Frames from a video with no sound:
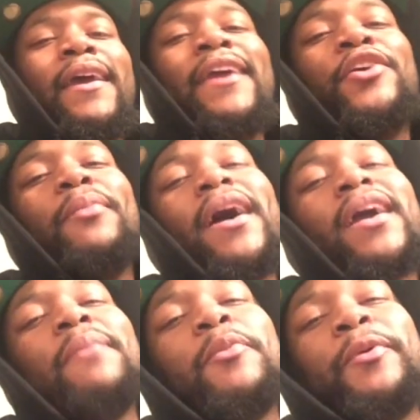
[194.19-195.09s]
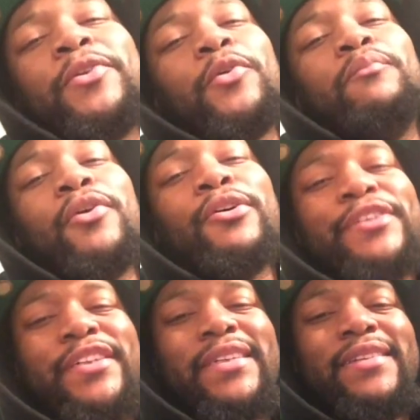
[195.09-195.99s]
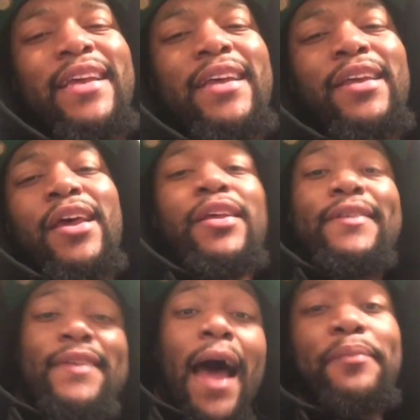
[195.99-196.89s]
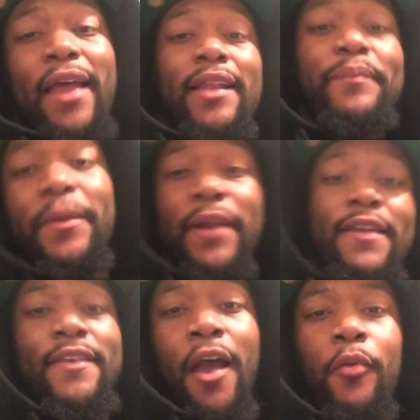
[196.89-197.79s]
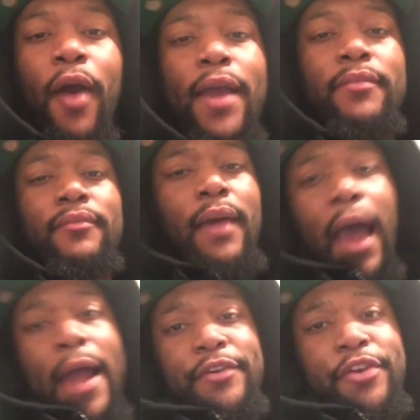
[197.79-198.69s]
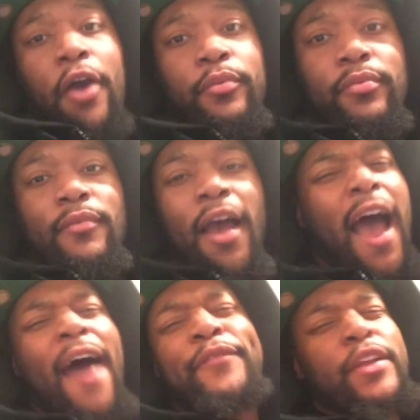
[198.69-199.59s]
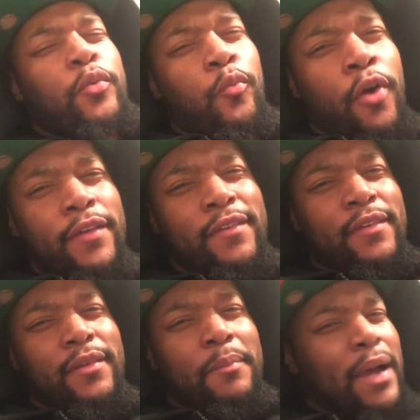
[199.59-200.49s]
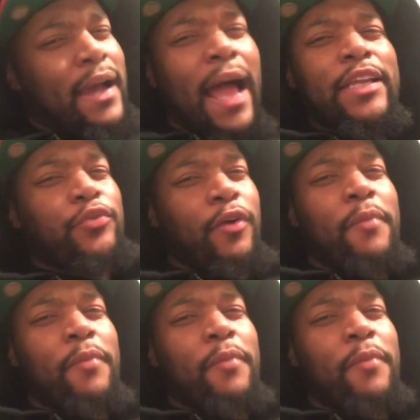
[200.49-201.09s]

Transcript: And nobody come up with no bullshit saying, stop telling people they sound white. I don't. I did it once, my college